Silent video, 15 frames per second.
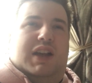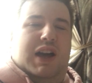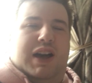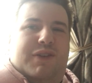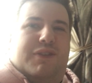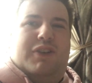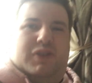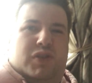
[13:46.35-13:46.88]
I
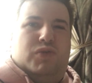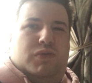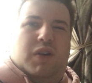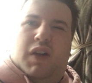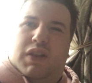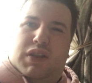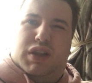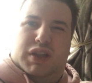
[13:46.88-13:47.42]
thought it
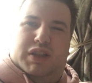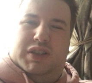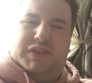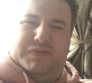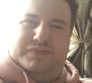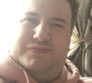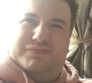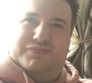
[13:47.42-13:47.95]
was
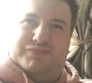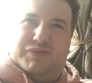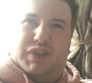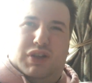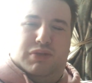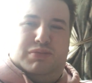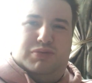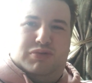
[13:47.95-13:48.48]

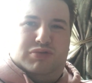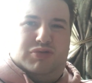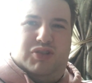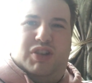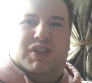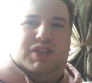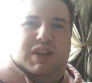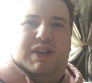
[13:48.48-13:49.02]

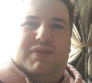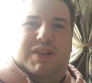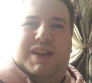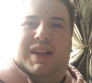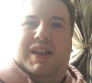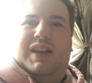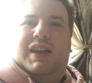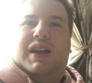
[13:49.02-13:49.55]
compulsory to have
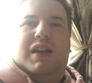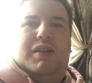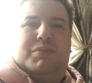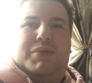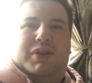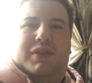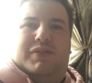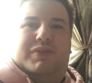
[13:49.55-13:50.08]
it,
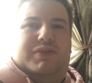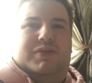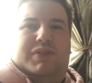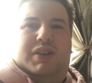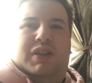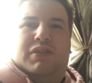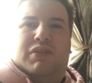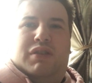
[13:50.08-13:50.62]
but
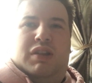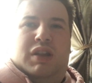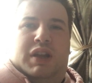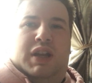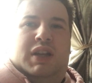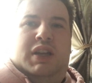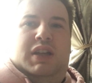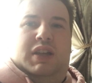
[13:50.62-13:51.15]

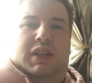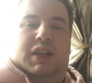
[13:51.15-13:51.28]
honestly,